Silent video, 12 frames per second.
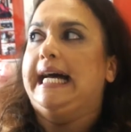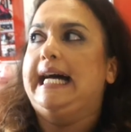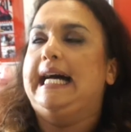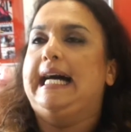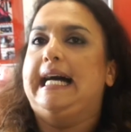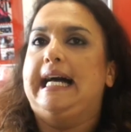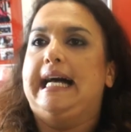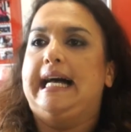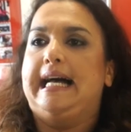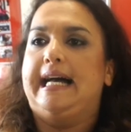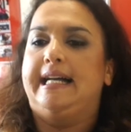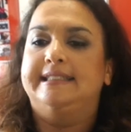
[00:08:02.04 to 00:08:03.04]

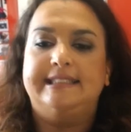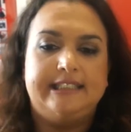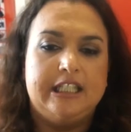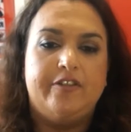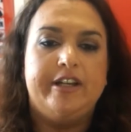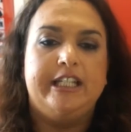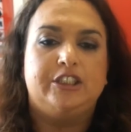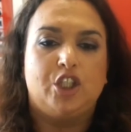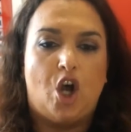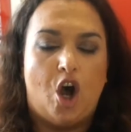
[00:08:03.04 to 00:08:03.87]
uh, series